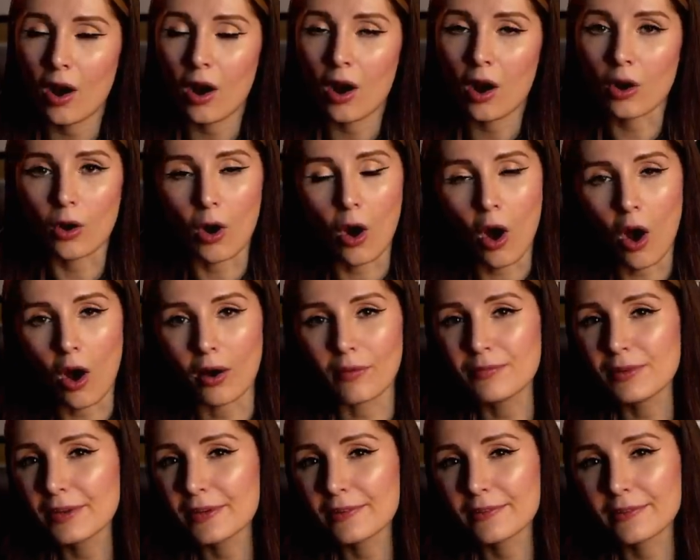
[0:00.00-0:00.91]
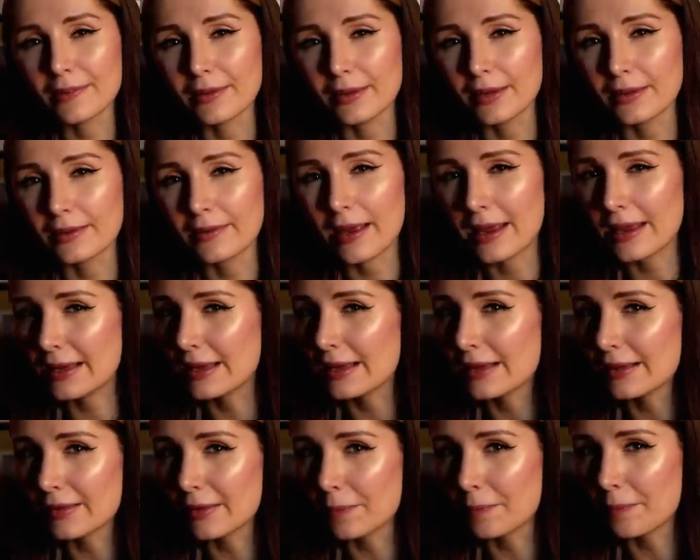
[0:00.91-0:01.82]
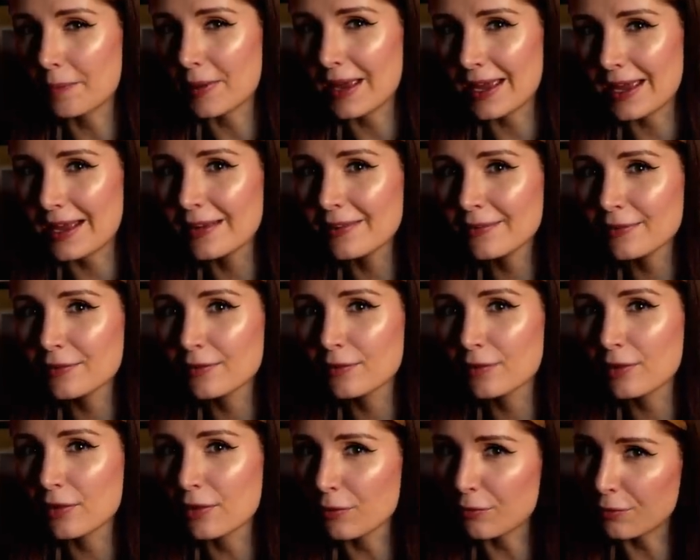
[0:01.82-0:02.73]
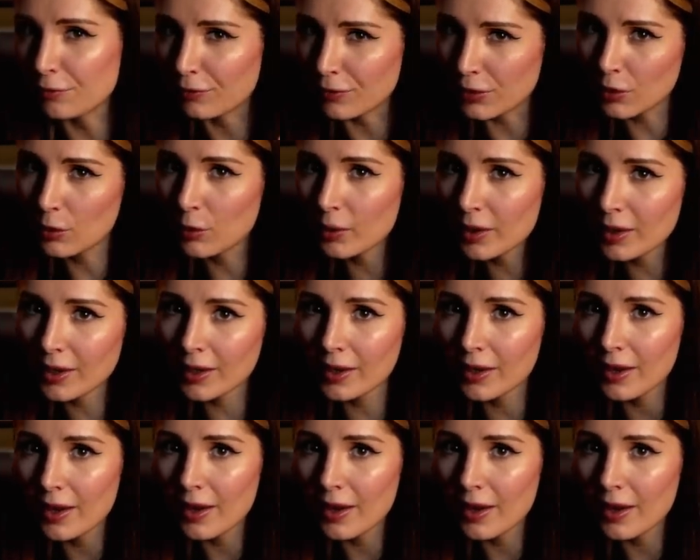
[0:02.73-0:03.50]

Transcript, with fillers: are obviously taking the piss to the viewer,